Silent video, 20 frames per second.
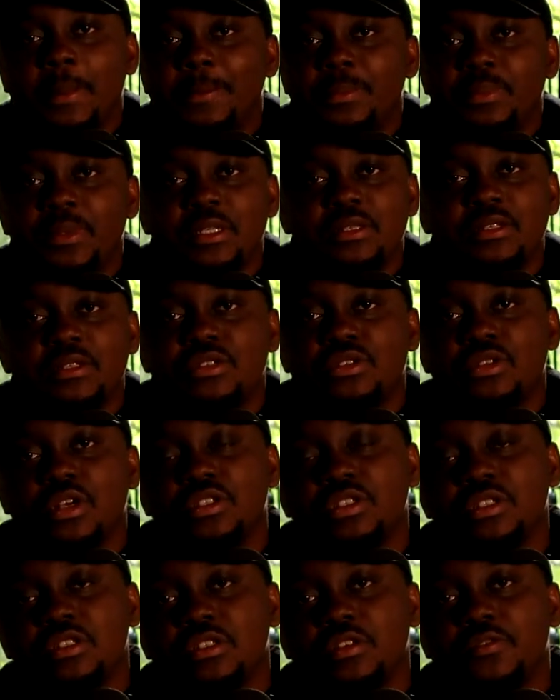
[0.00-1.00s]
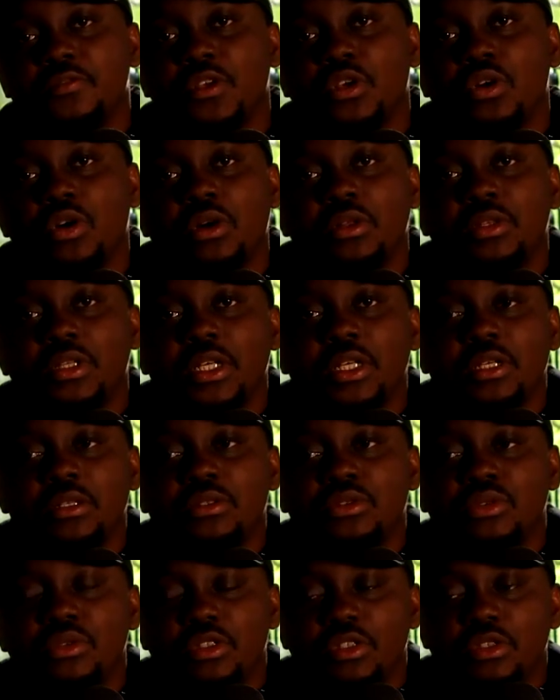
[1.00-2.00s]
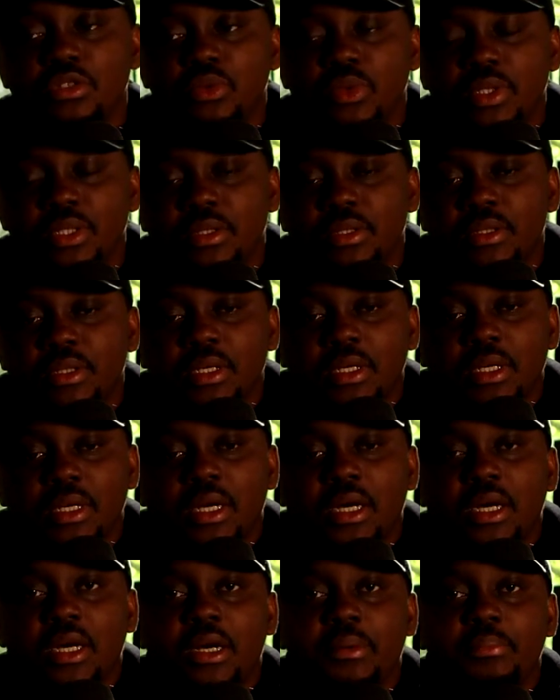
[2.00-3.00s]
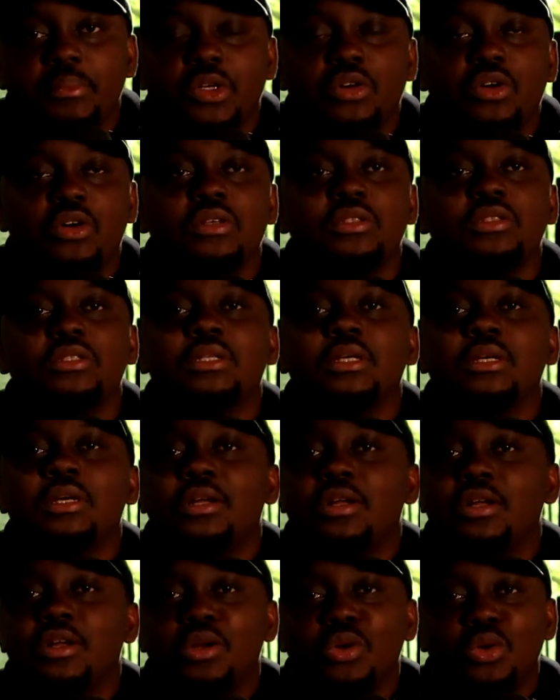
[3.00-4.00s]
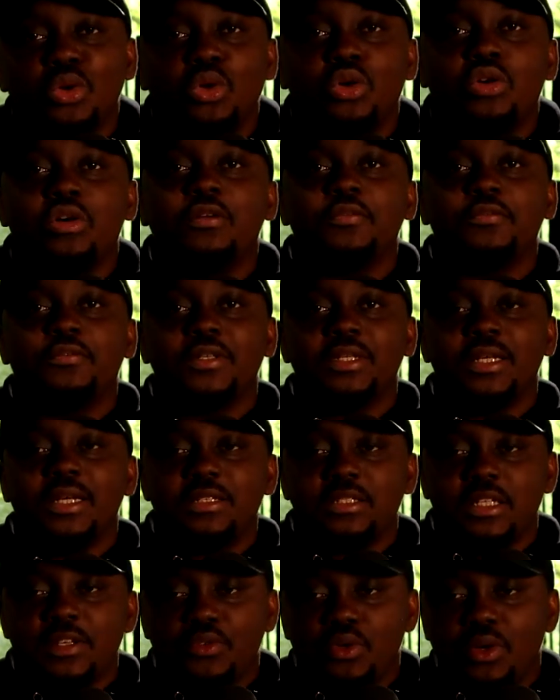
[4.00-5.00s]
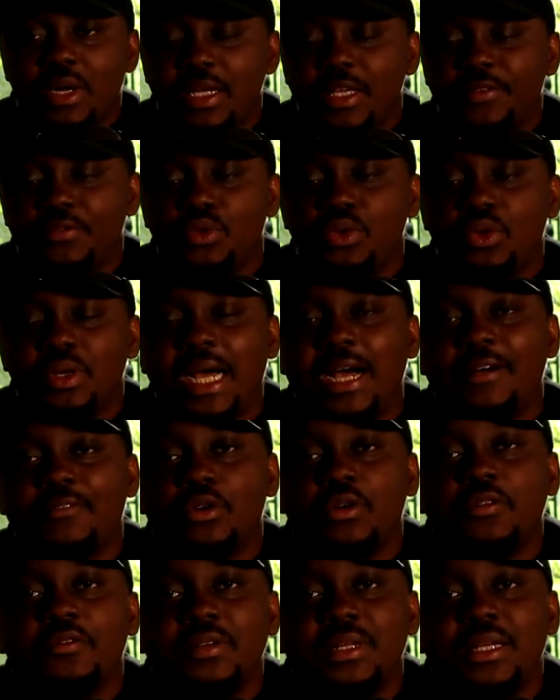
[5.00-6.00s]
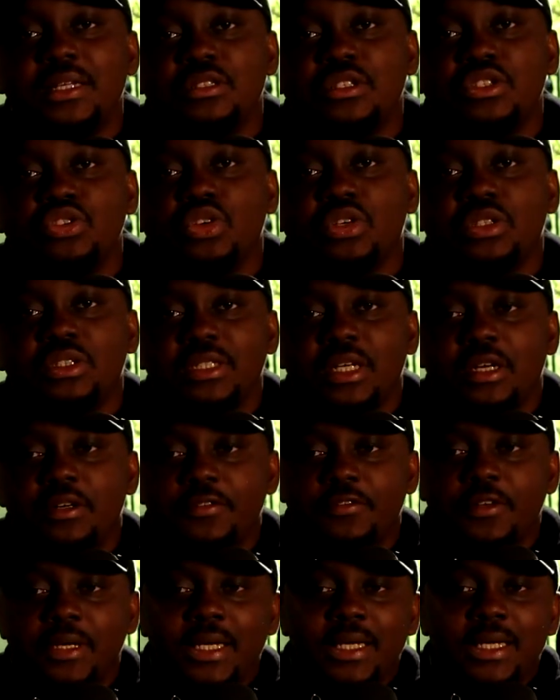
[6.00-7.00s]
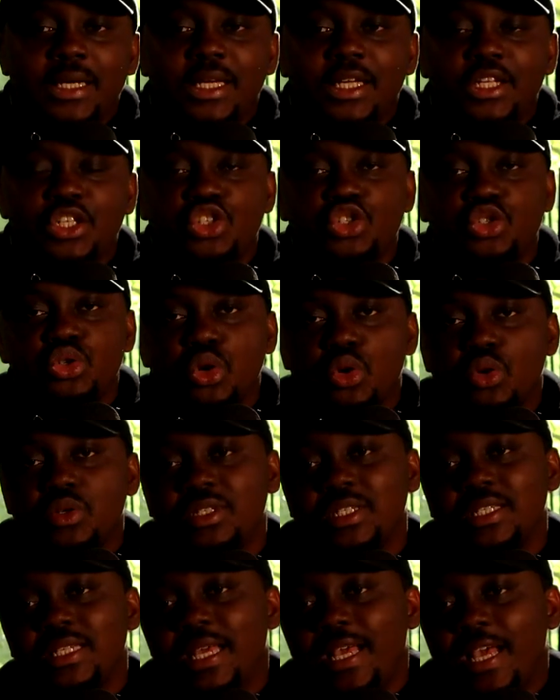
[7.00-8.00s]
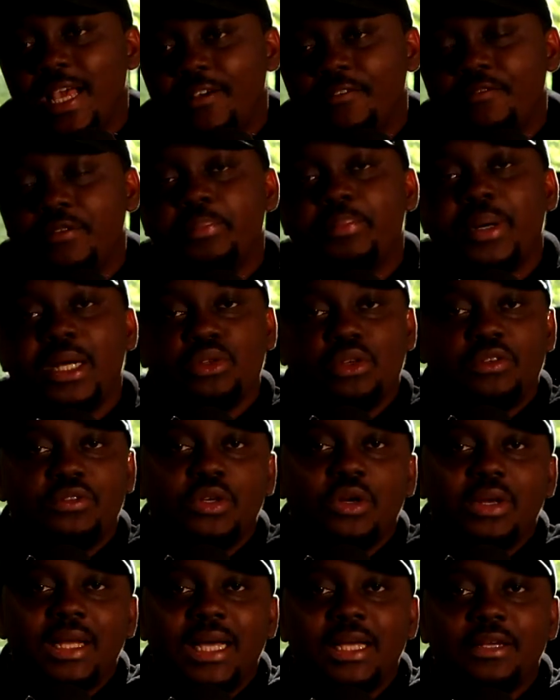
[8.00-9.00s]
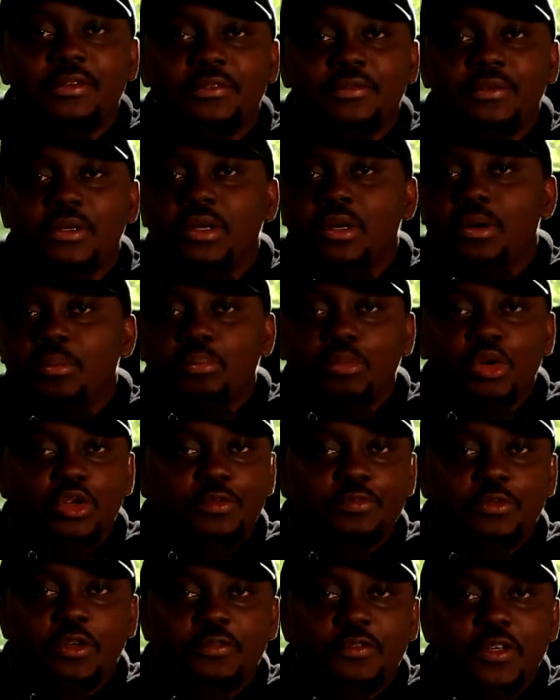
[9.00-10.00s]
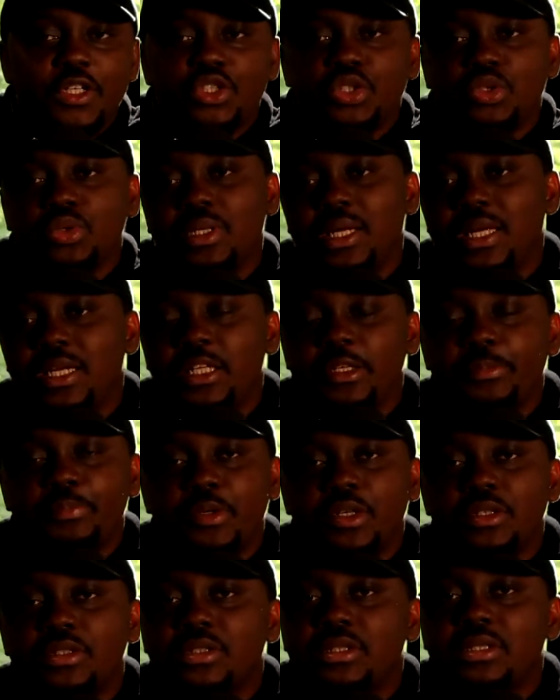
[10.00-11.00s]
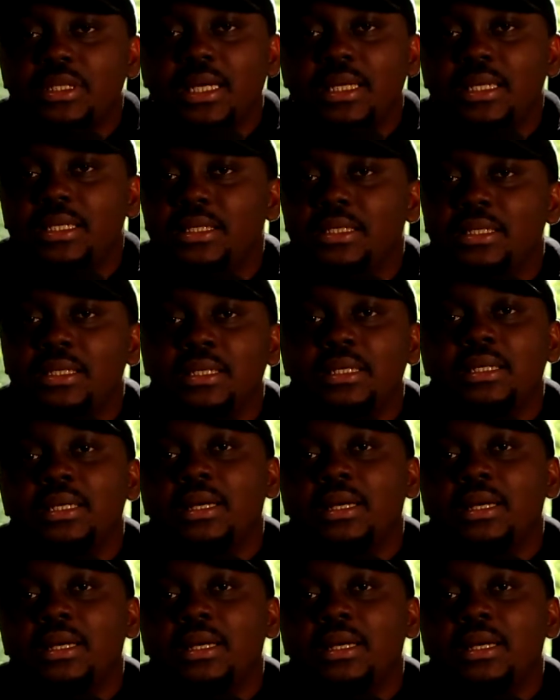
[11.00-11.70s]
This is such a difficult thing to deal with because low confidence, if you don't have confidence in yourself, it shows in every part of your life, both professionally, personally,